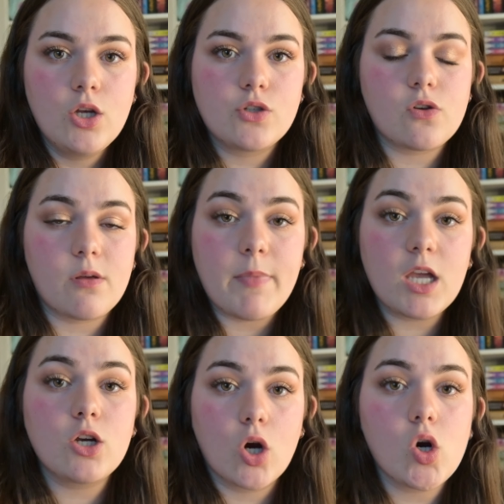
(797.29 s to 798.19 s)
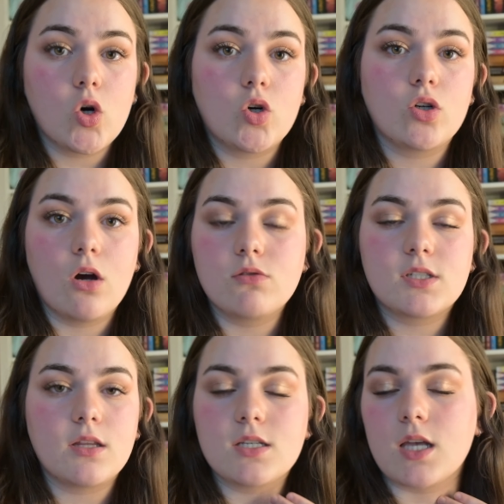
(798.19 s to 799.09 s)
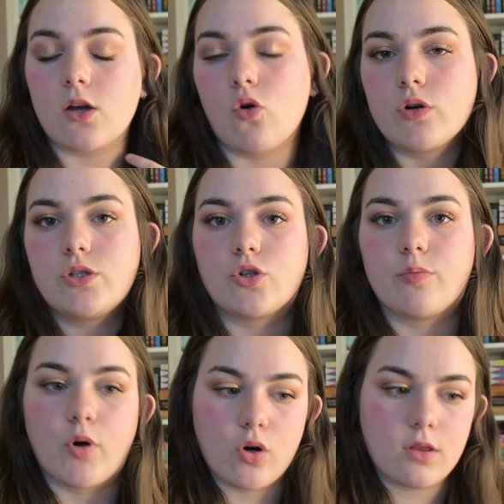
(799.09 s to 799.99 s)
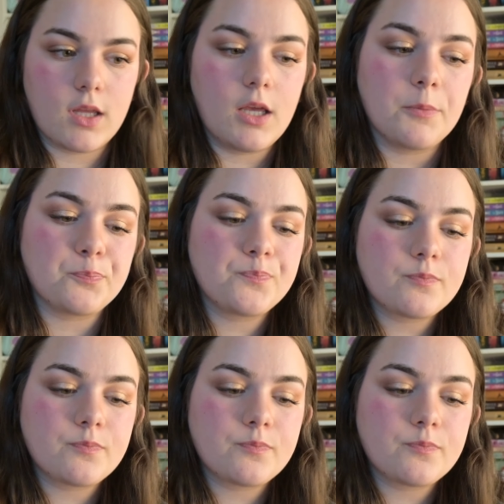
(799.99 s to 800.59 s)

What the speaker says: So the main girl goes to this like oyster bar thing.